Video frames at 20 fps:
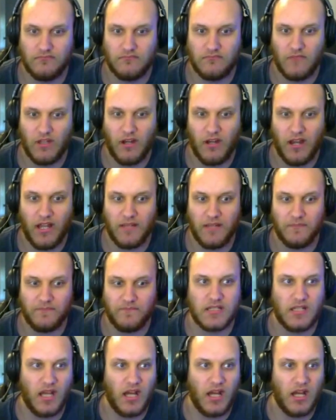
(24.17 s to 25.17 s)
All right,
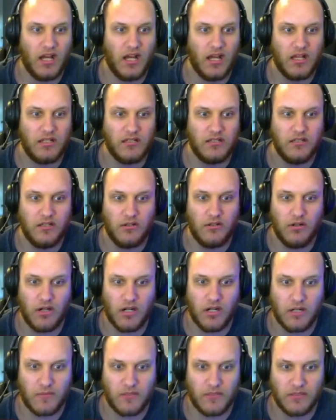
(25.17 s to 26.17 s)
got no
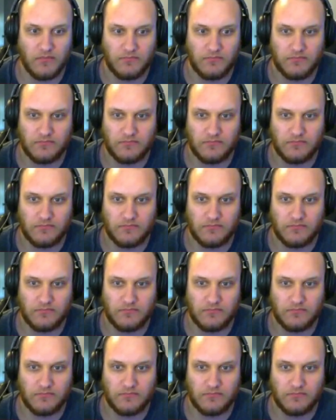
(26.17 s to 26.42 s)
armor.